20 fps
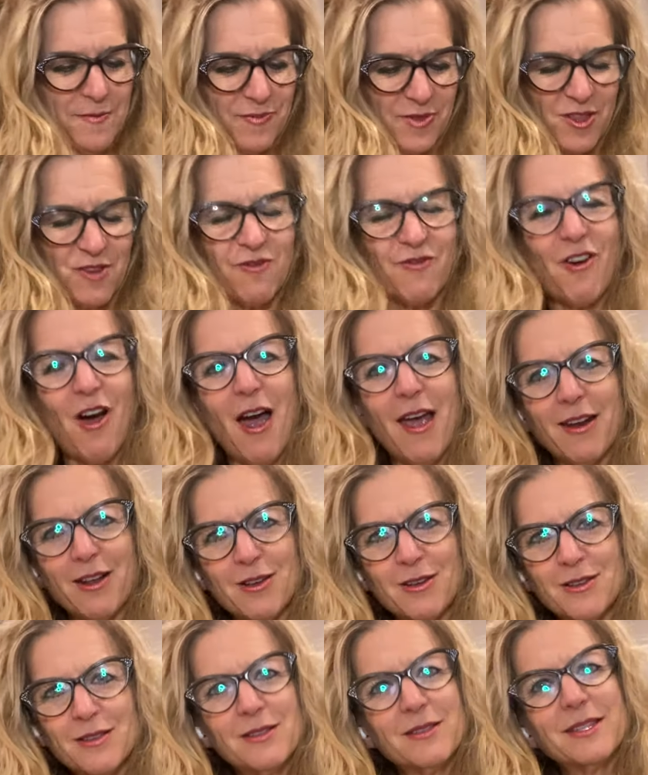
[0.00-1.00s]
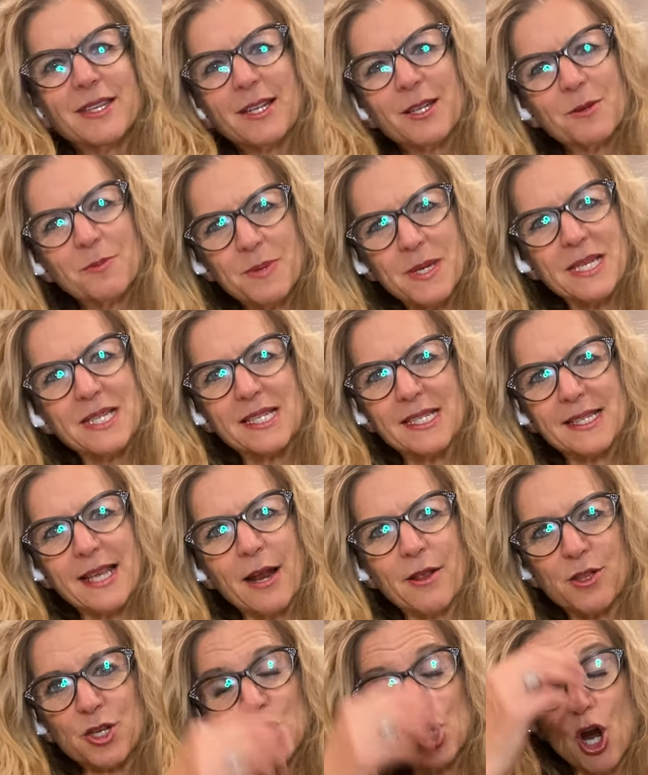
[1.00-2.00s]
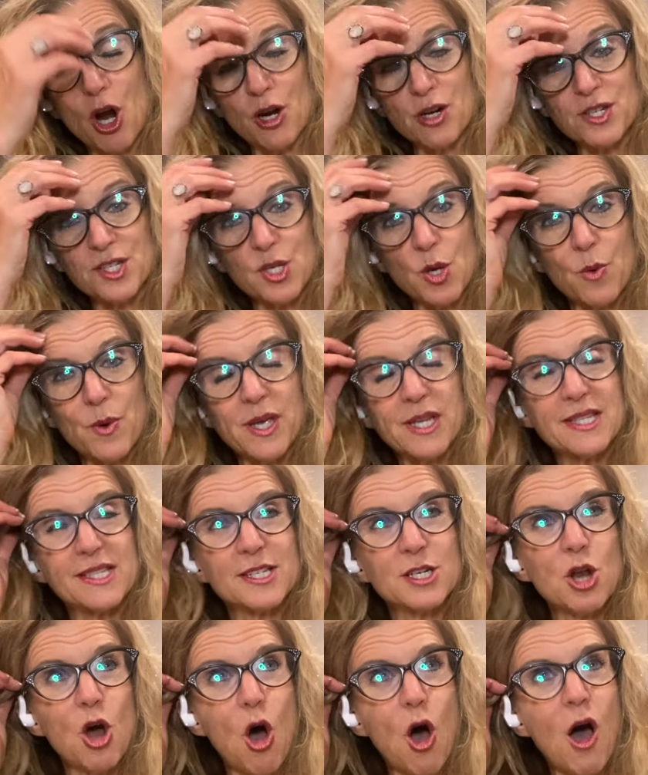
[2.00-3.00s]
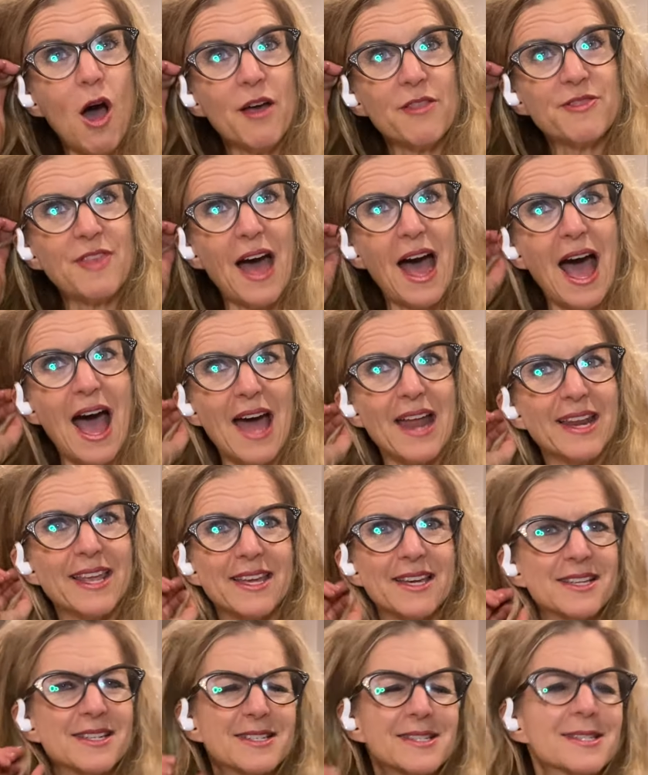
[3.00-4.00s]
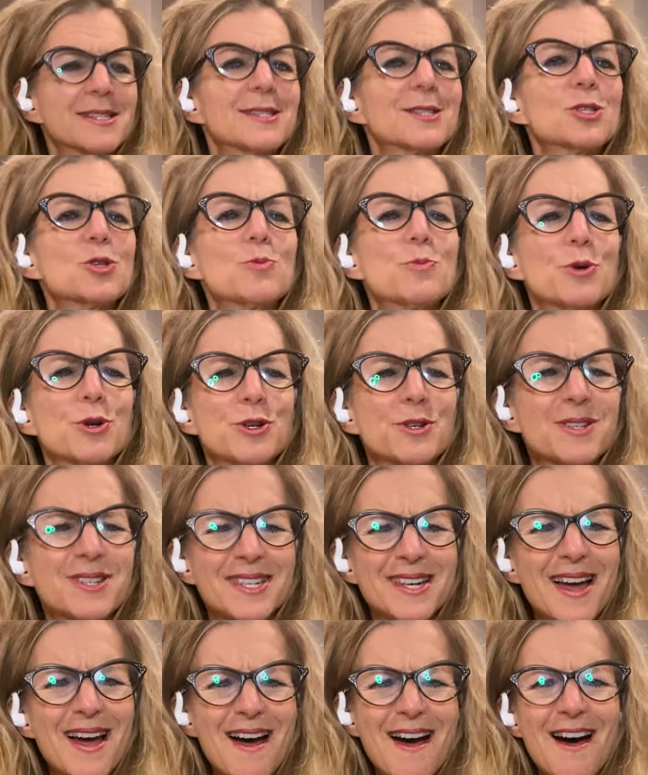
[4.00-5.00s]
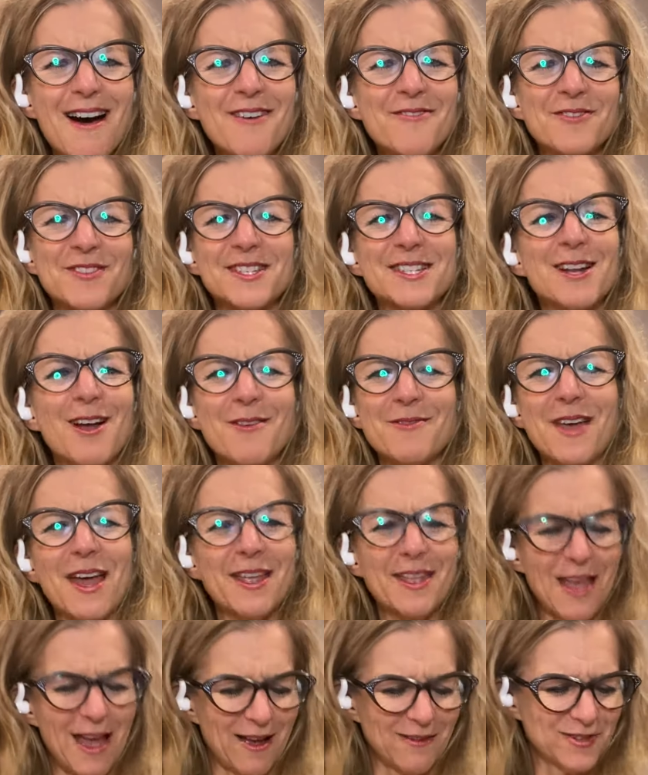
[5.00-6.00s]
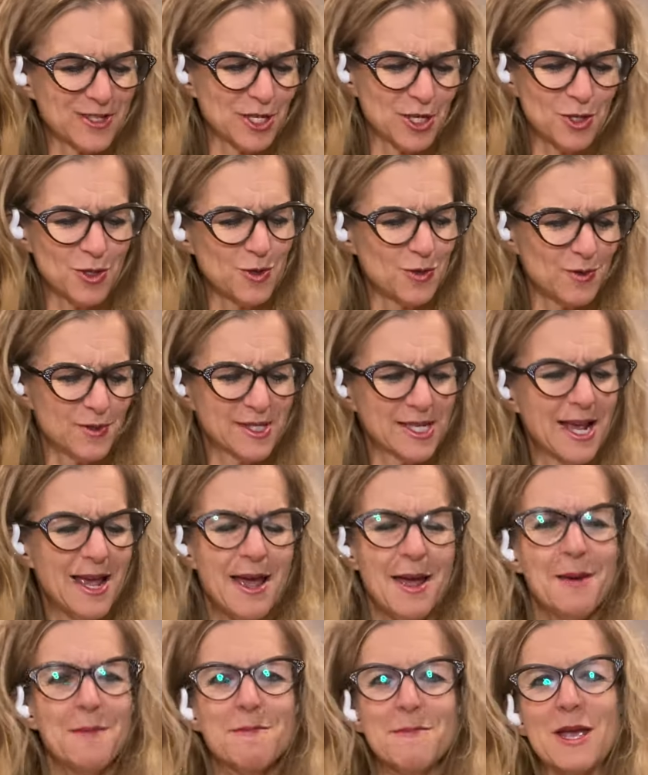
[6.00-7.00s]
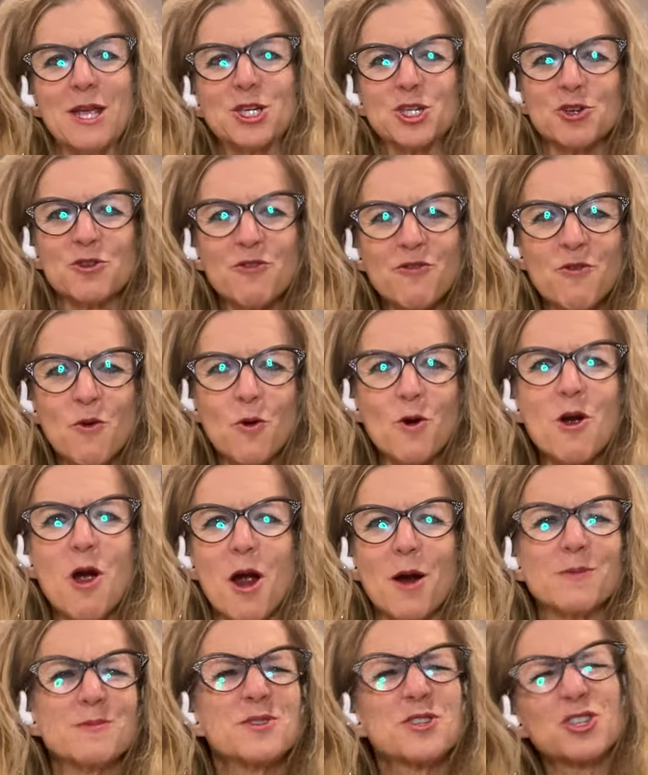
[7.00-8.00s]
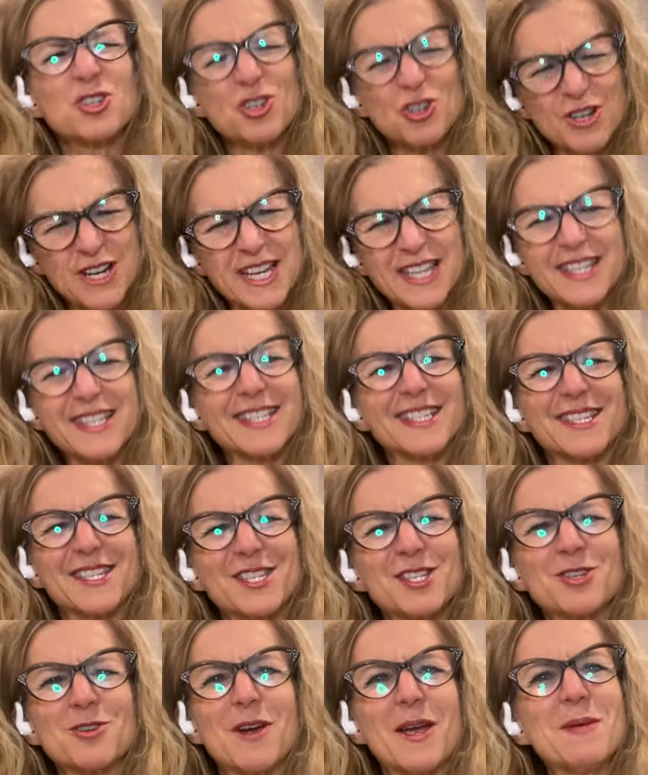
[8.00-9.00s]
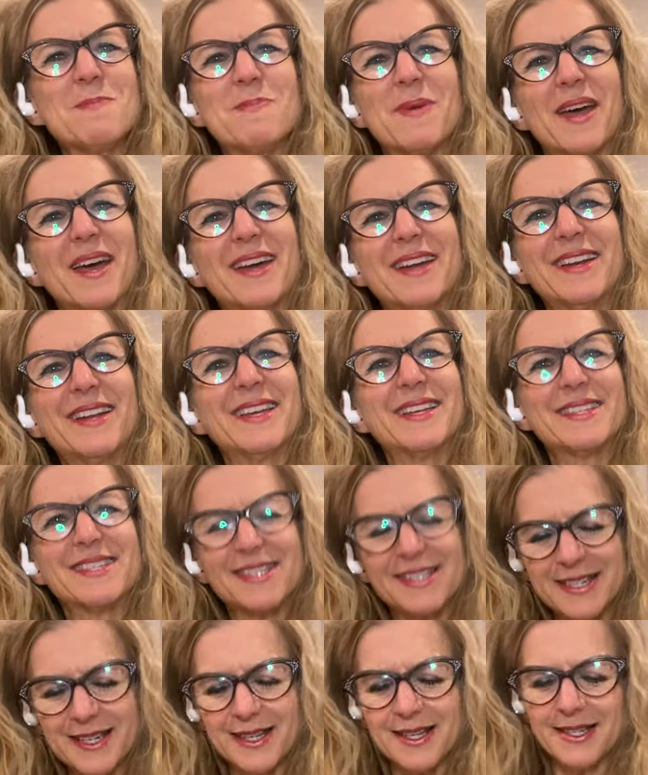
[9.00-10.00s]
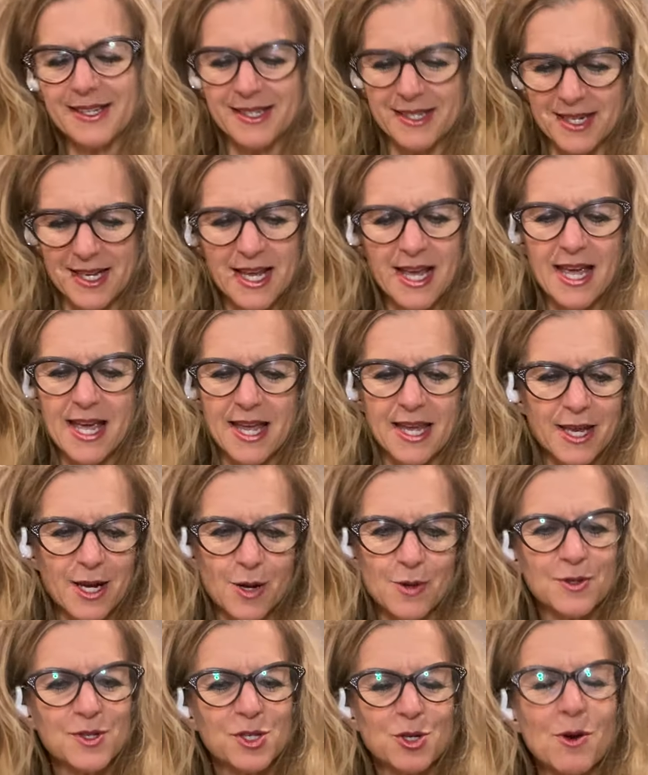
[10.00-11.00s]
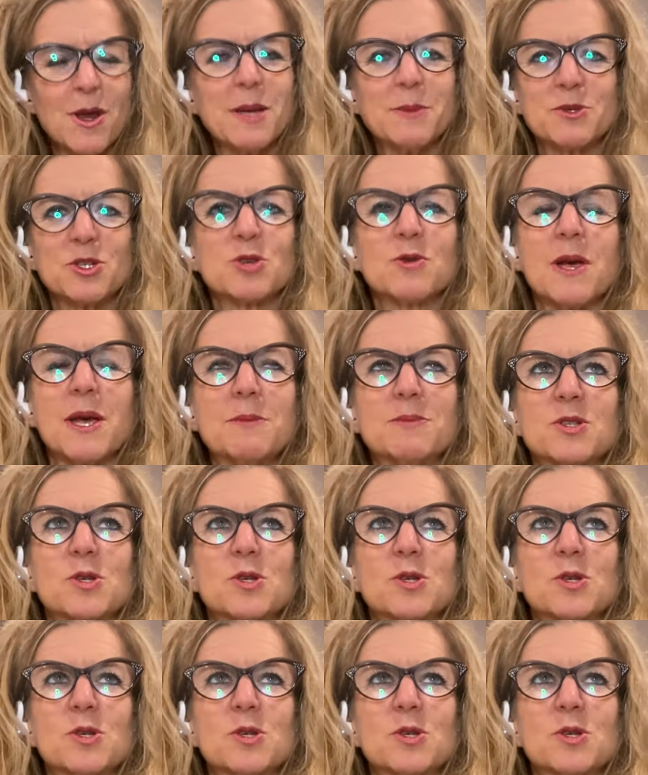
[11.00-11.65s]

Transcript: The final little pieces out of the jar. So it's not that it's super tough. It's not that you have to use major forearm strength to scrape it. It's just, you know, scrape, scrape.